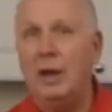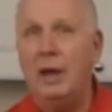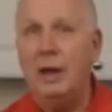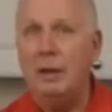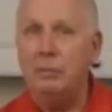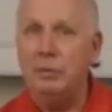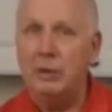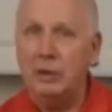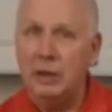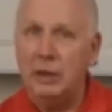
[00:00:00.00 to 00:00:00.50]

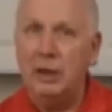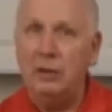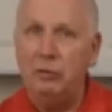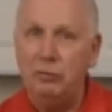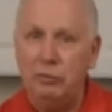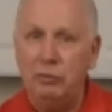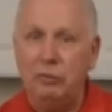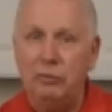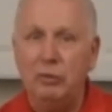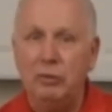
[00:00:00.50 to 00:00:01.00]

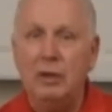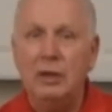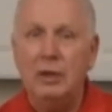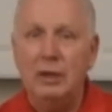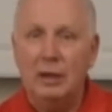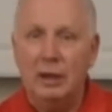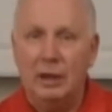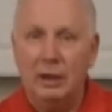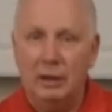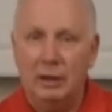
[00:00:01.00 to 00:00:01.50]
applications
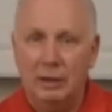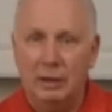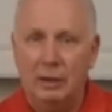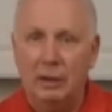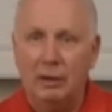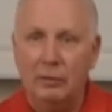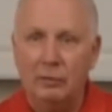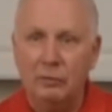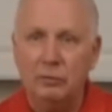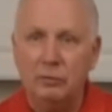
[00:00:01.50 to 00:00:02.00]

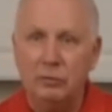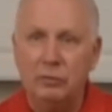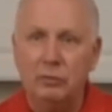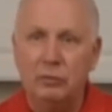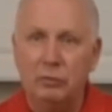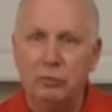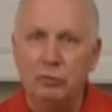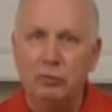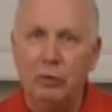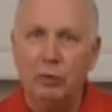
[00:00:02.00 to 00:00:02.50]
to
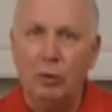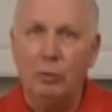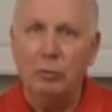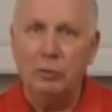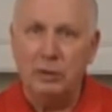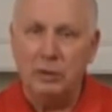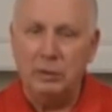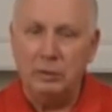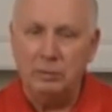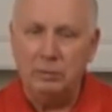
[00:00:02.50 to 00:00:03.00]
show
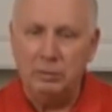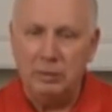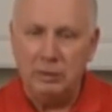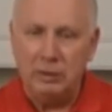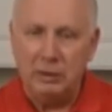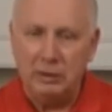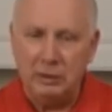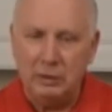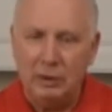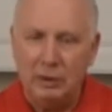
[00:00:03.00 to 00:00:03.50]

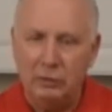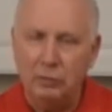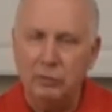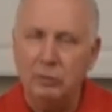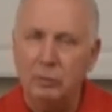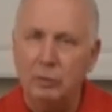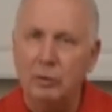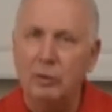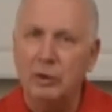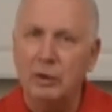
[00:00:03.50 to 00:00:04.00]
the
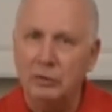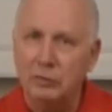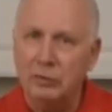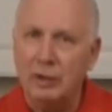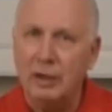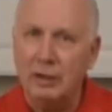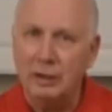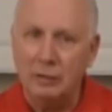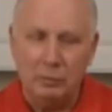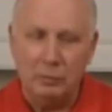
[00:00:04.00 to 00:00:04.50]
customer
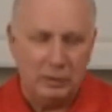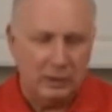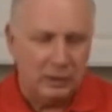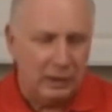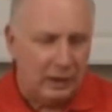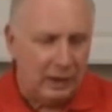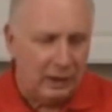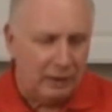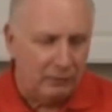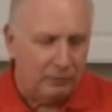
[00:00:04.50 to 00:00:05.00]
exactly what they
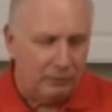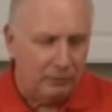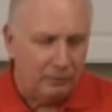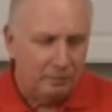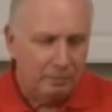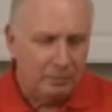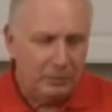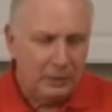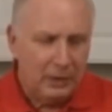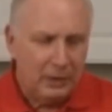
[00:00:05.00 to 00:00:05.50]
have.
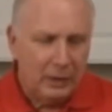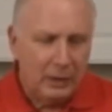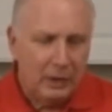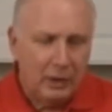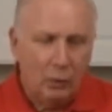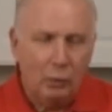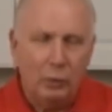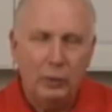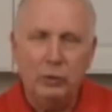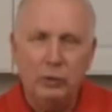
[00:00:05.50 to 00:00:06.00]

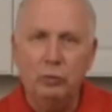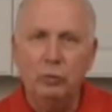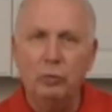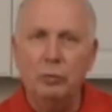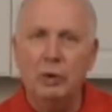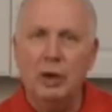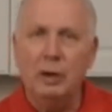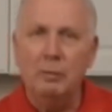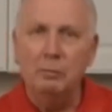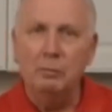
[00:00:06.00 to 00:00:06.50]
We
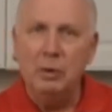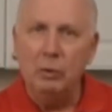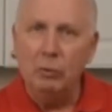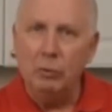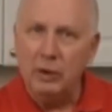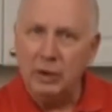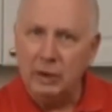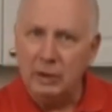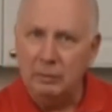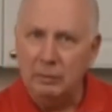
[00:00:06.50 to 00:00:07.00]
do a
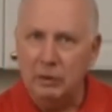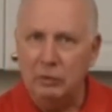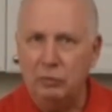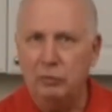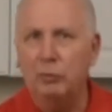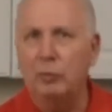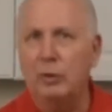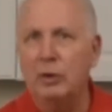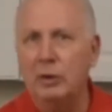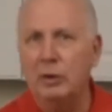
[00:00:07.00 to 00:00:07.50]
mirror
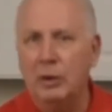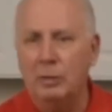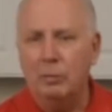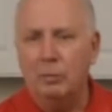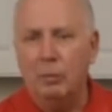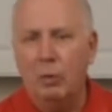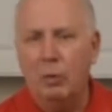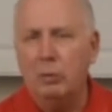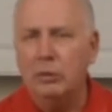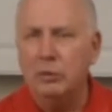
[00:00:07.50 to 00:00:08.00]
image. When a
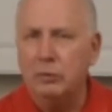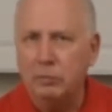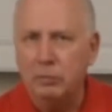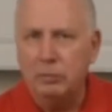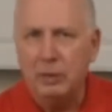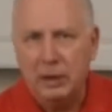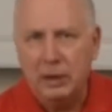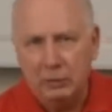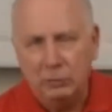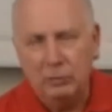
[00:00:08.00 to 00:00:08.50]
mold is
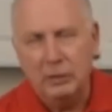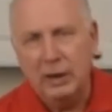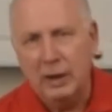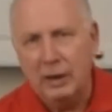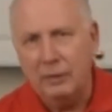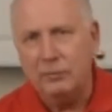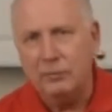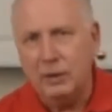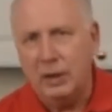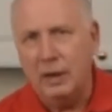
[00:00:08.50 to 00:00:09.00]
made, we
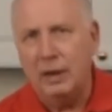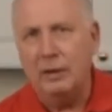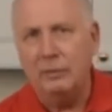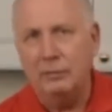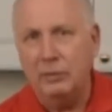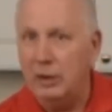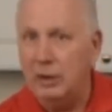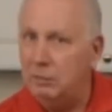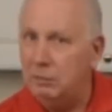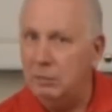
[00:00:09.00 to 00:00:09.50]
have to have
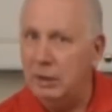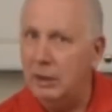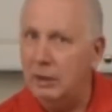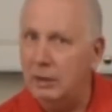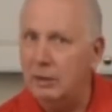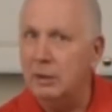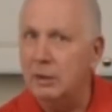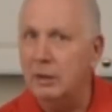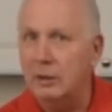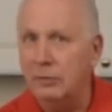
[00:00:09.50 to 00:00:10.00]
a
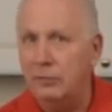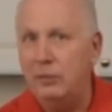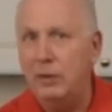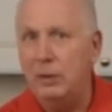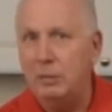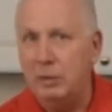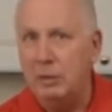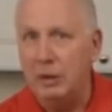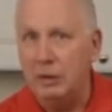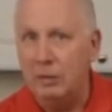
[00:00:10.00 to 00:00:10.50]
male and a
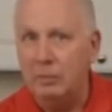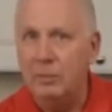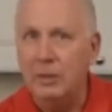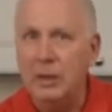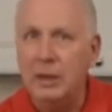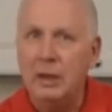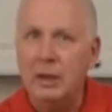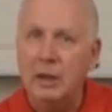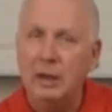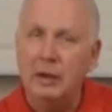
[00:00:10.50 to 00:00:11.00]
female
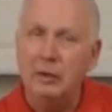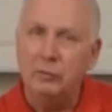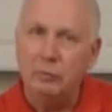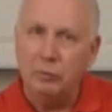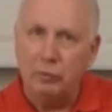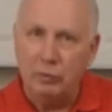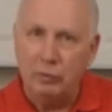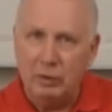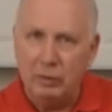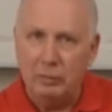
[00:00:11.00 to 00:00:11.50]
and a
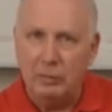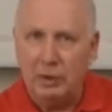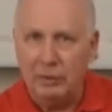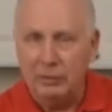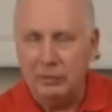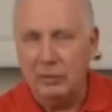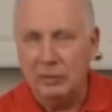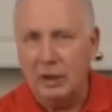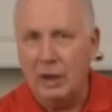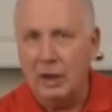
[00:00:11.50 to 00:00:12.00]
certain amount
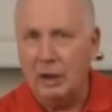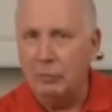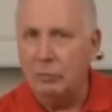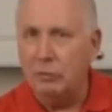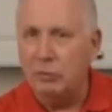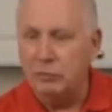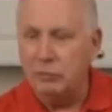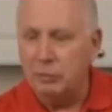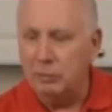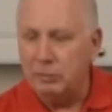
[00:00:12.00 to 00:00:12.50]
of tolerance in